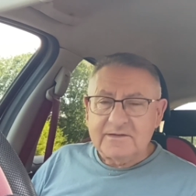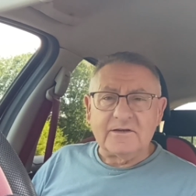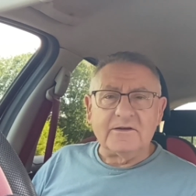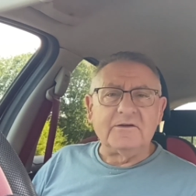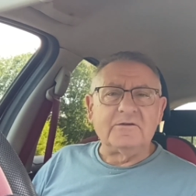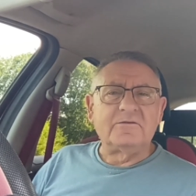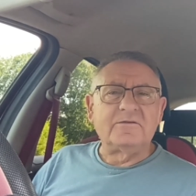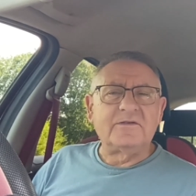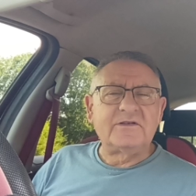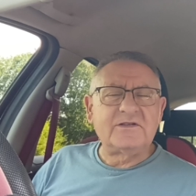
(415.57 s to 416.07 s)
So
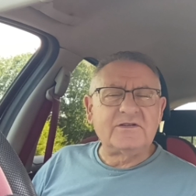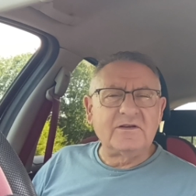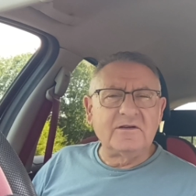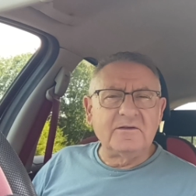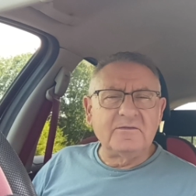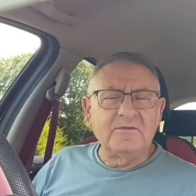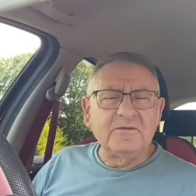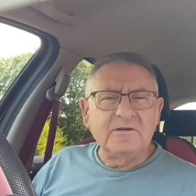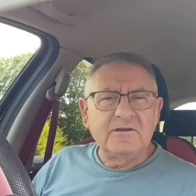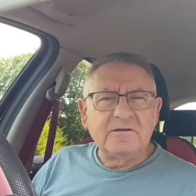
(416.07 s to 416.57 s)
you're a
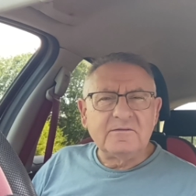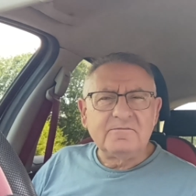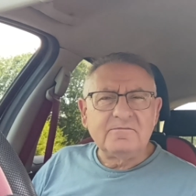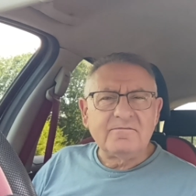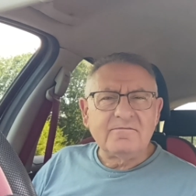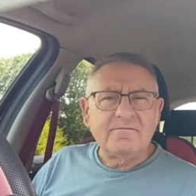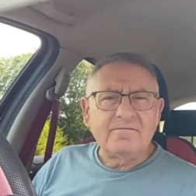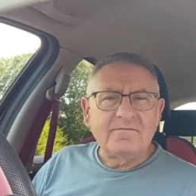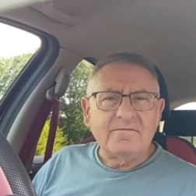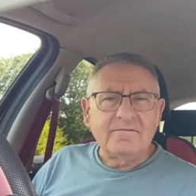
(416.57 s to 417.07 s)
servant,
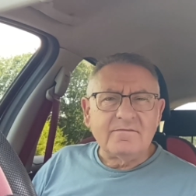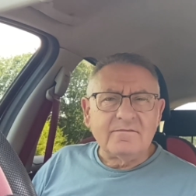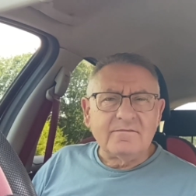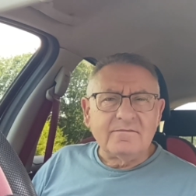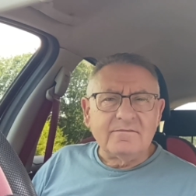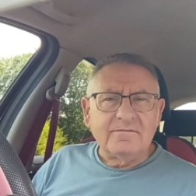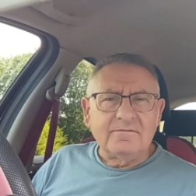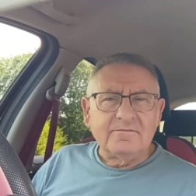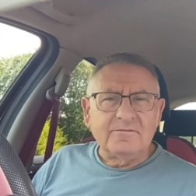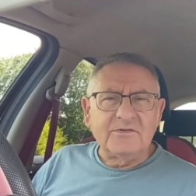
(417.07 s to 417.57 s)

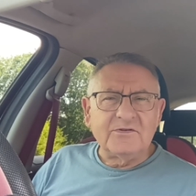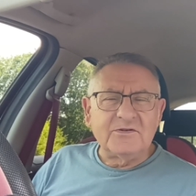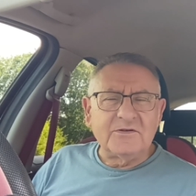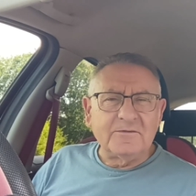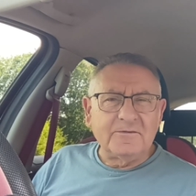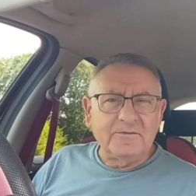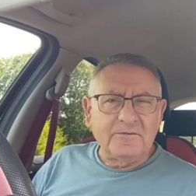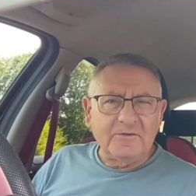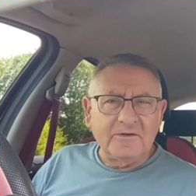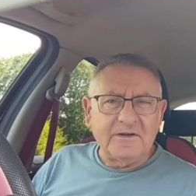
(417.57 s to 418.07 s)

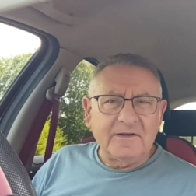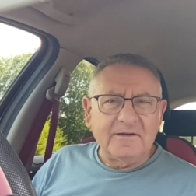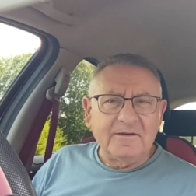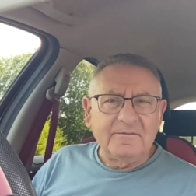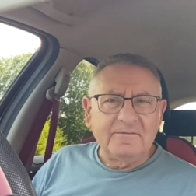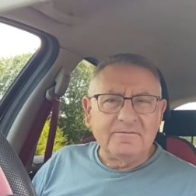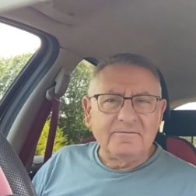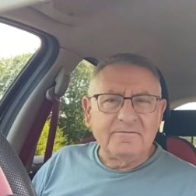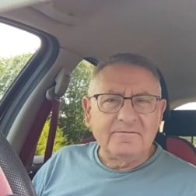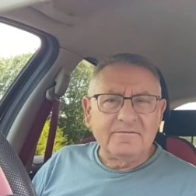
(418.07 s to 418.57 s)
but you're
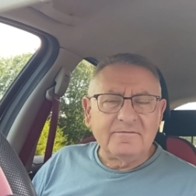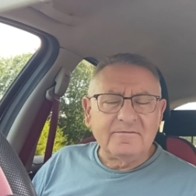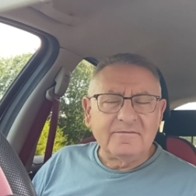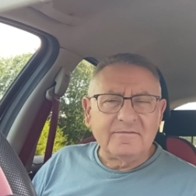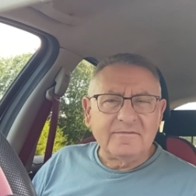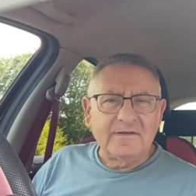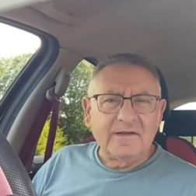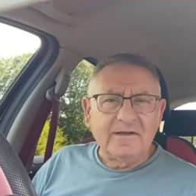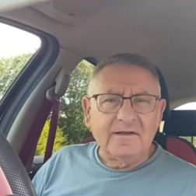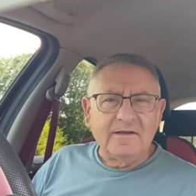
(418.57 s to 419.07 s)
free.
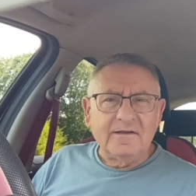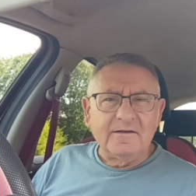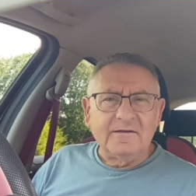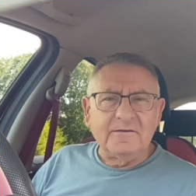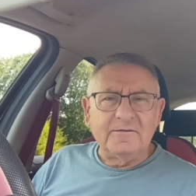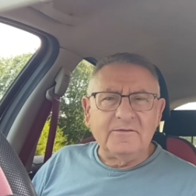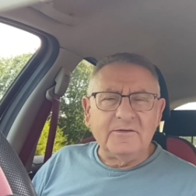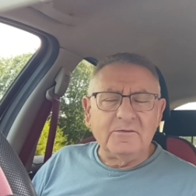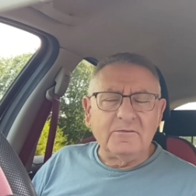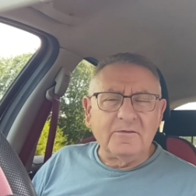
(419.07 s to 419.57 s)

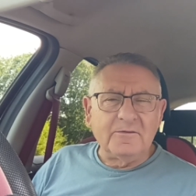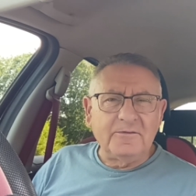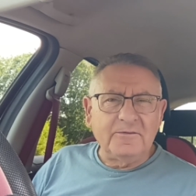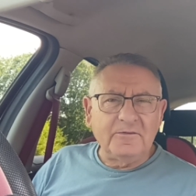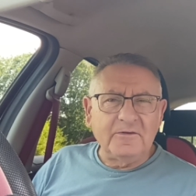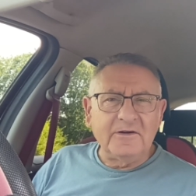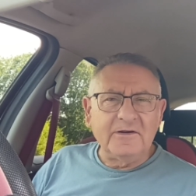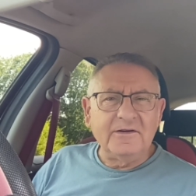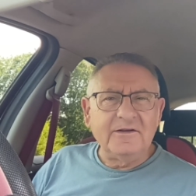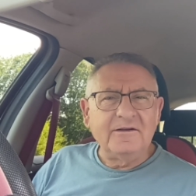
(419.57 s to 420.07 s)
If you were
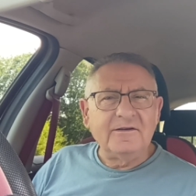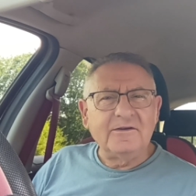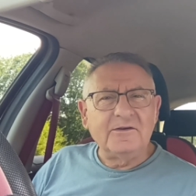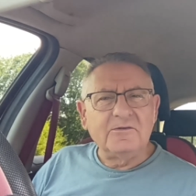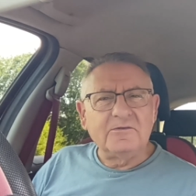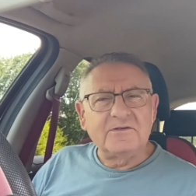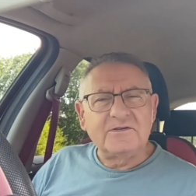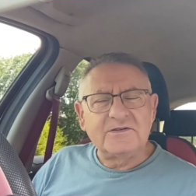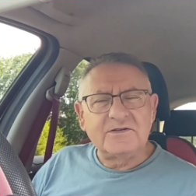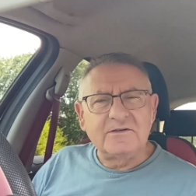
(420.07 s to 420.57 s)
free,
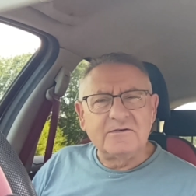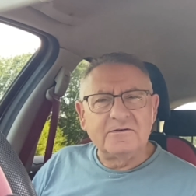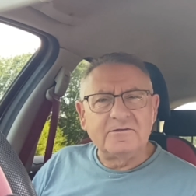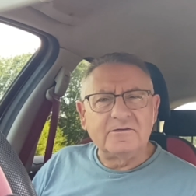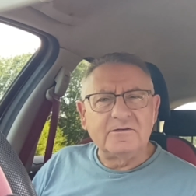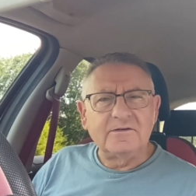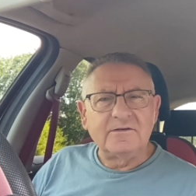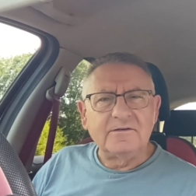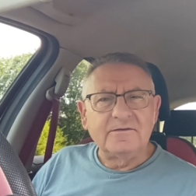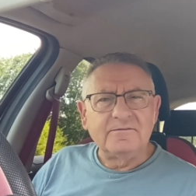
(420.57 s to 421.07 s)
you're a
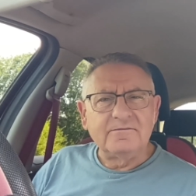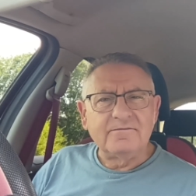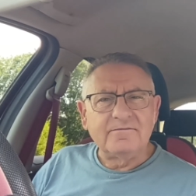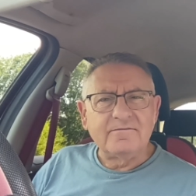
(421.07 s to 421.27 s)
servant.